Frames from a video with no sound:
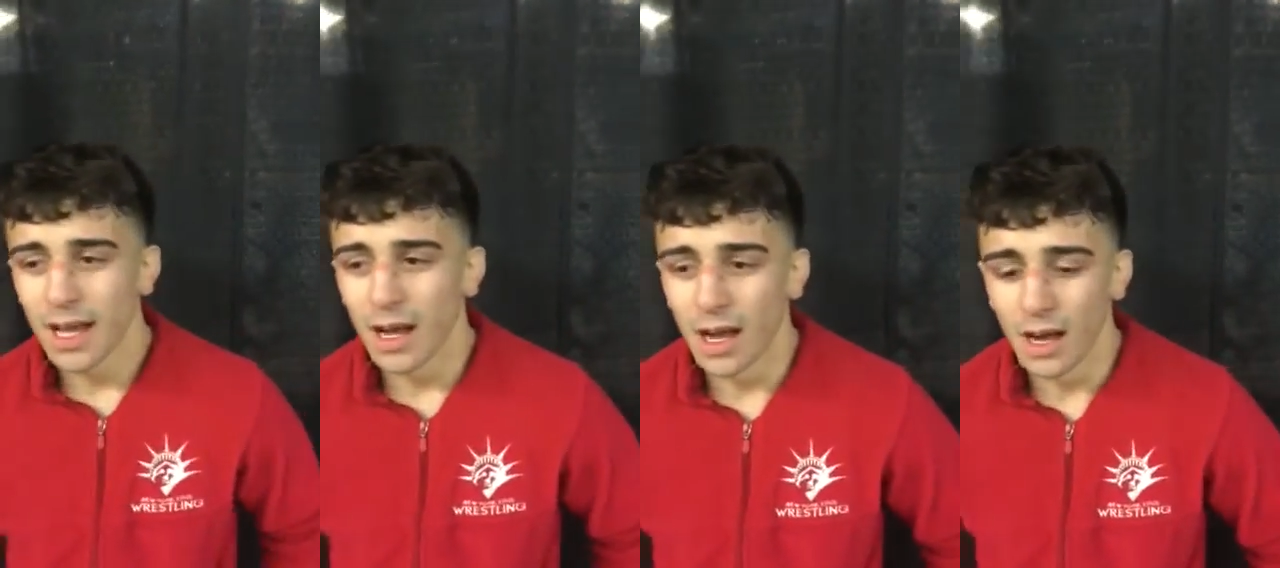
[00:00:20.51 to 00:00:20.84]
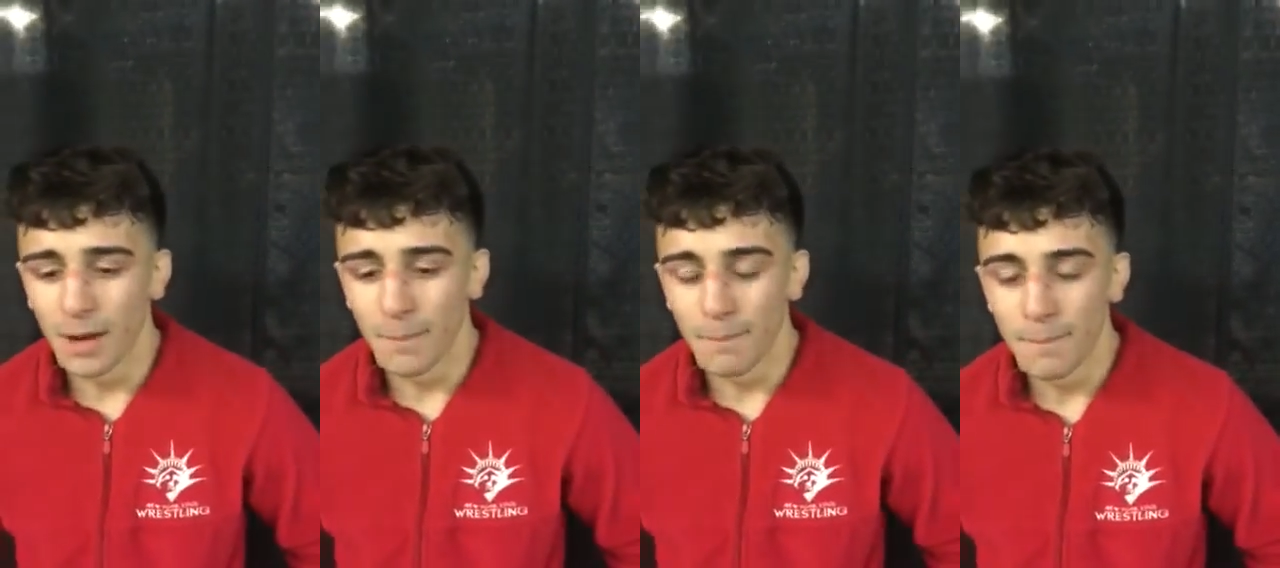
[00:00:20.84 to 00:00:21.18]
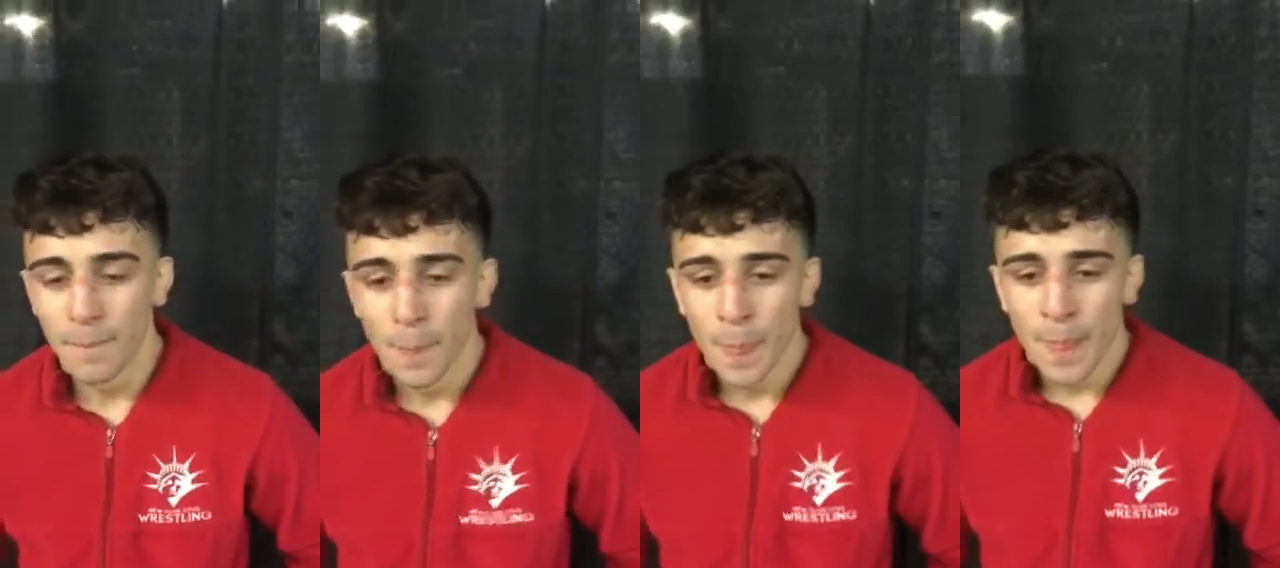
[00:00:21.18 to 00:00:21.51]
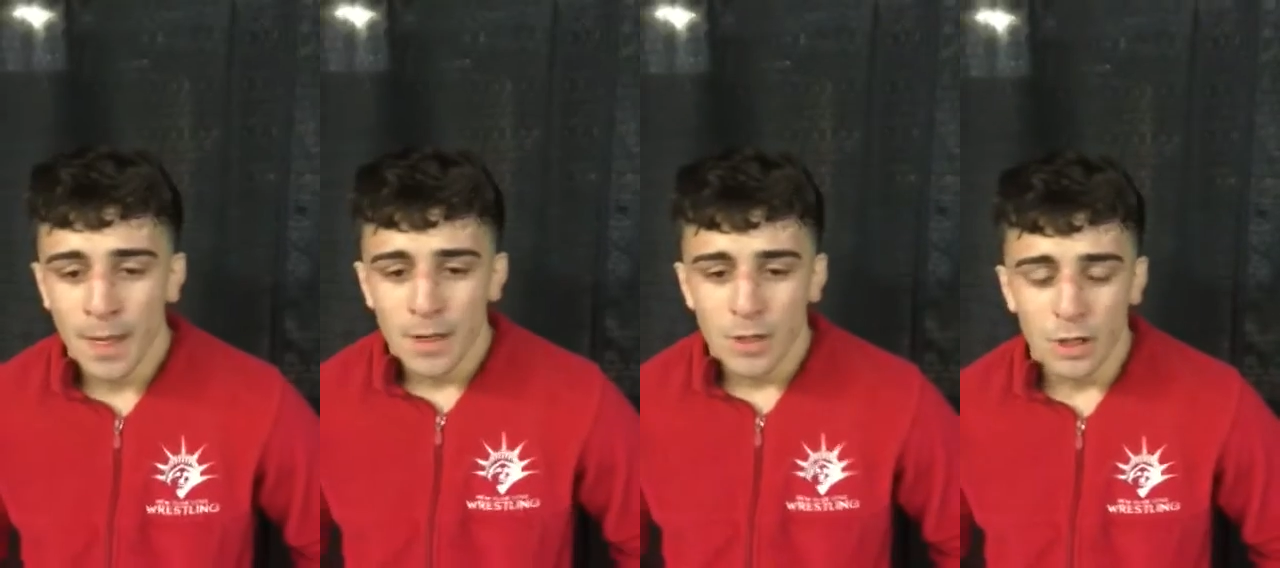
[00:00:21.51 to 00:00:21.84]
Um,
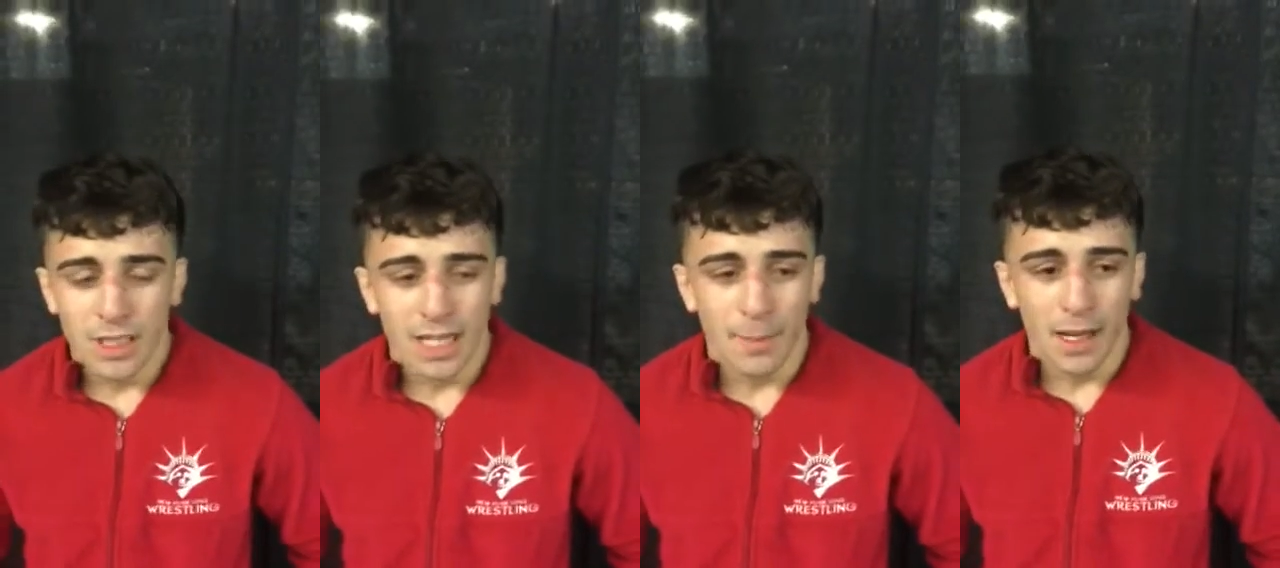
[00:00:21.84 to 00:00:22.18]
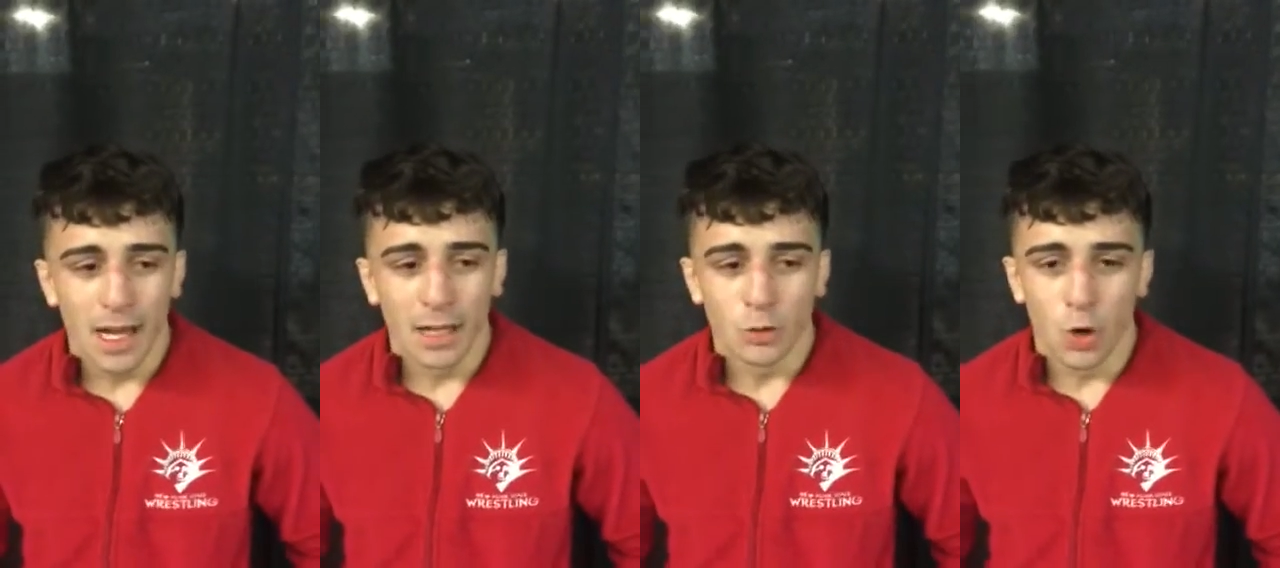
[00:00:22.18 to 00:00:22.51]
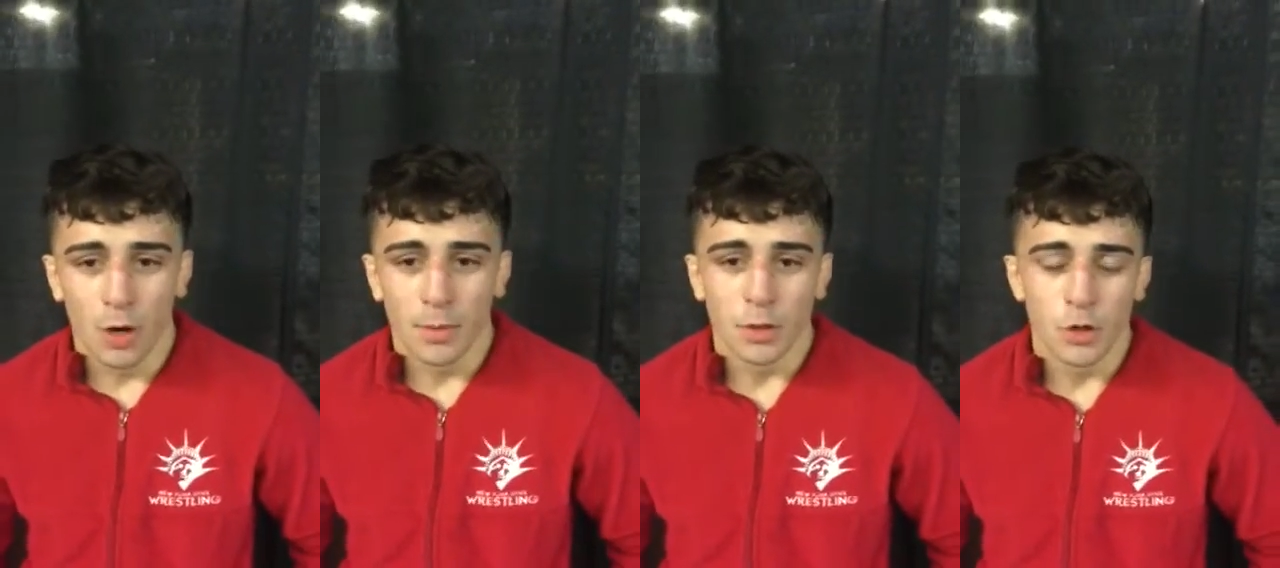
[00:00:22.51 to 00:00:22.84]
you was thinking about a lot of tournaments.